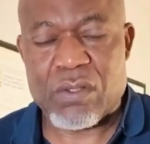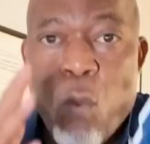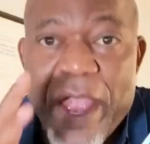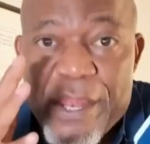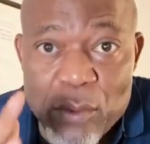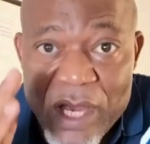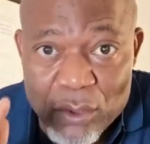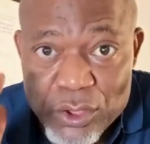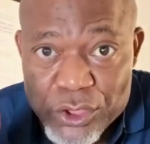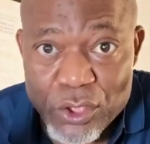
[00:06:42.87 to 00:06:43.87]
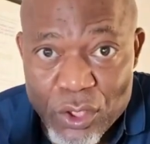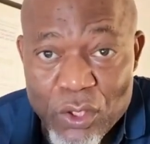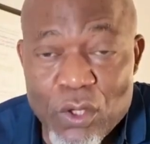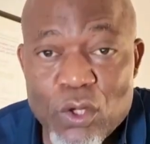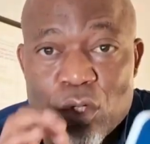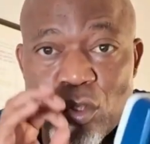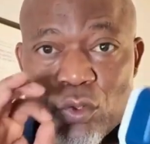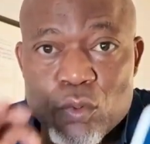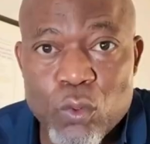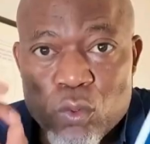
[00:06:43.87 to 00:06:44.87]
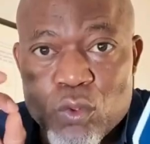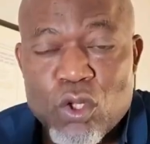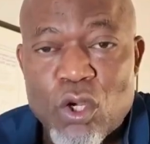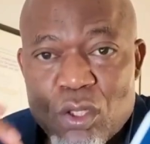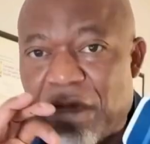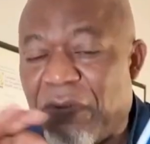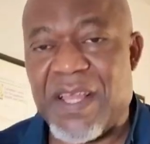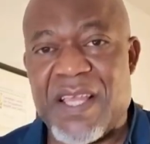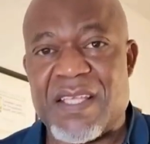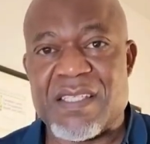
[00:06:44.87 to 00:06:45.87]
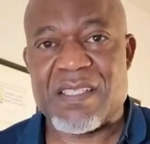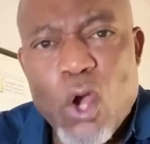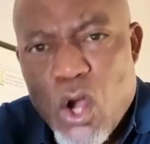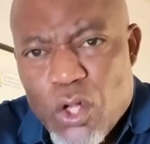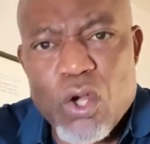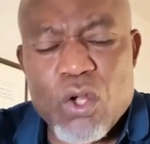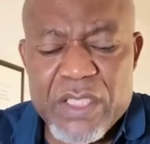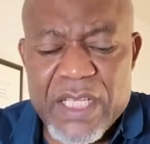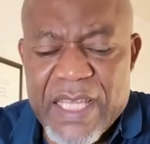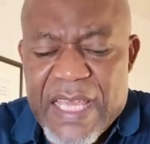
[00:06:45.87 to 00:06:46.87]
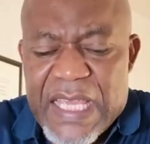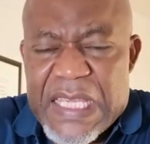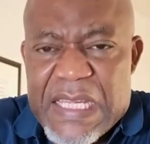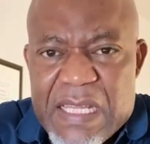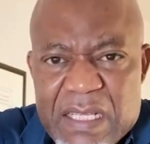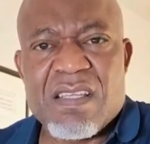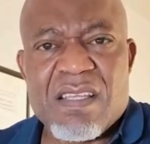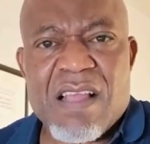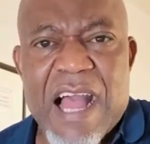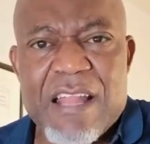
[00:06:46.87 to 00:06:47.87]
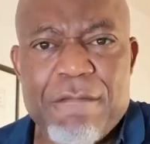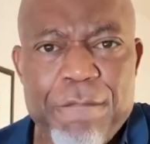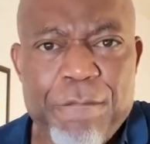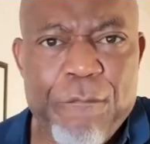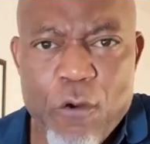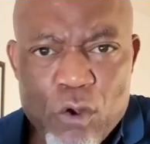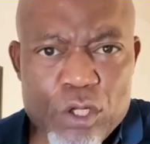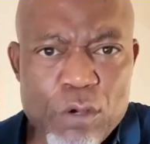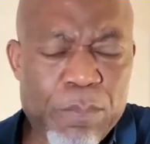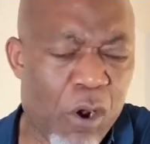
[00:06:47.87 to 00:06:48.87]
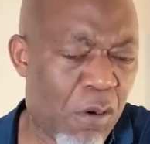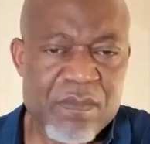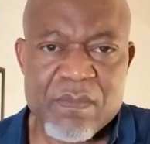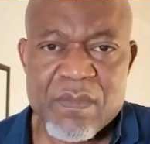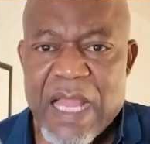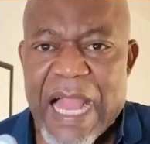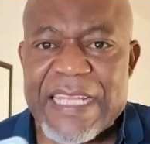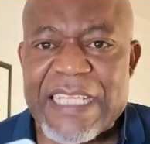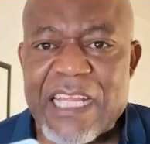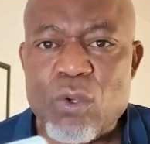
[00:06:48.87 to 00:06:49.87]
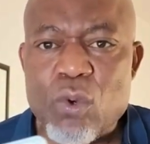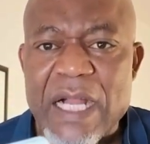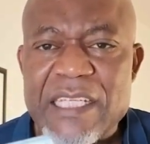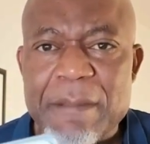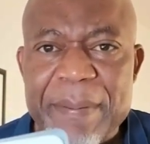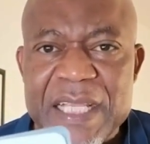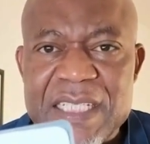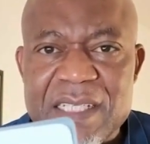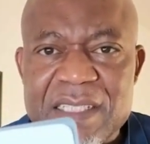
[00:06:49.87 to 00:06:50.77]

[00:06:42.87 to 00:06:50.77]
When you are not sure, do not freeze. Turn on the AED and follow the prompt. And then look at the picture.